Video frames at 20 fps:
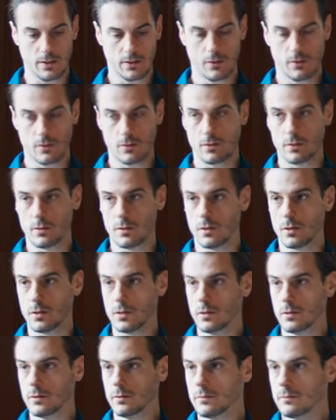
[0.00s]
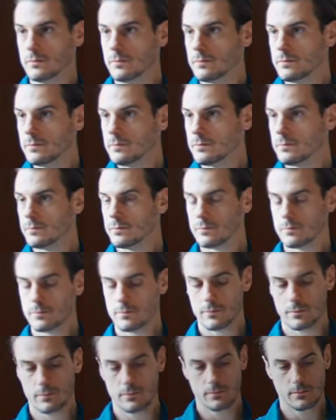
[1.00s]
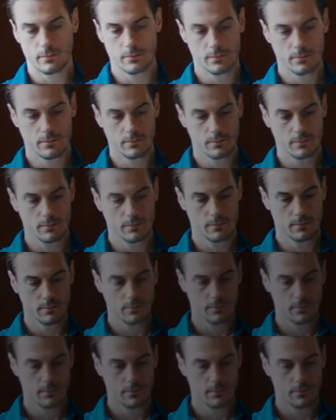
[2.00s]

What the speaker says: Nobody speaks.